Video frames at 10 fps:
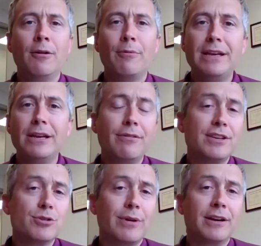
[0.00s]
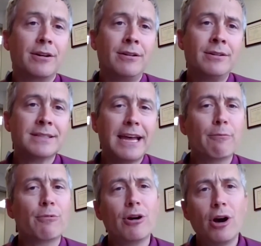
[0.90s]
We know the joint hurts,
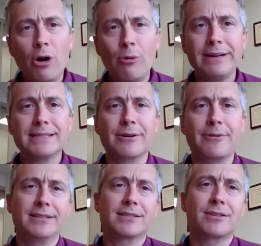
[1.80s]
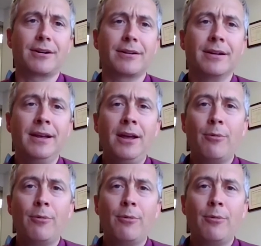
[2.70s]
and we're always going to start